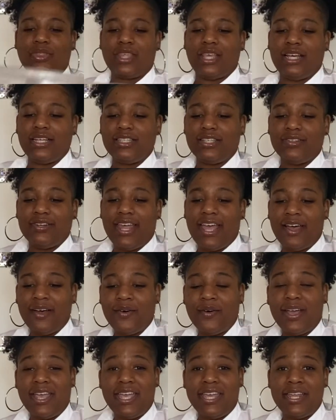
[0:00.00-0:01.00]
so now
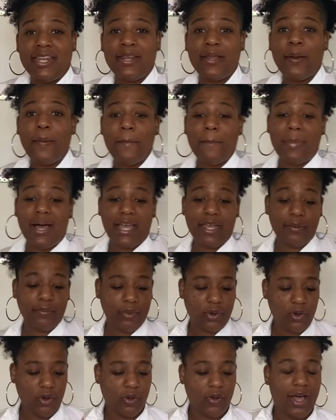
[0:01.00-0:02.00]
in my
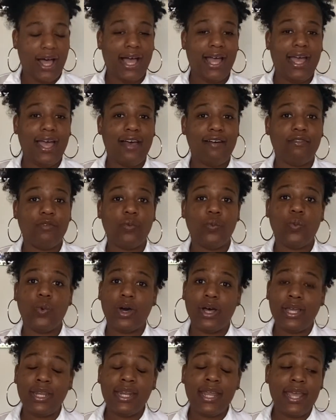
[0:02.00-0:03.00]
bowl I have
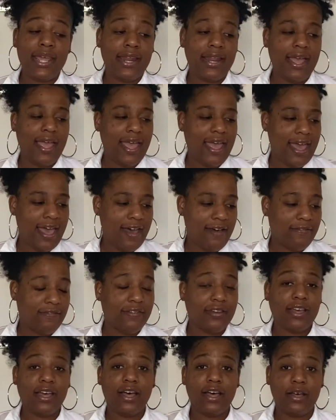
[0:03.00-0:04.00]
1.5
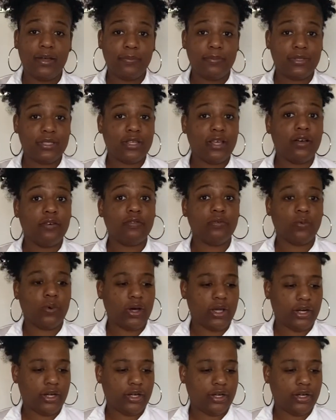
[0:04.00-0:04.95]
cups of water.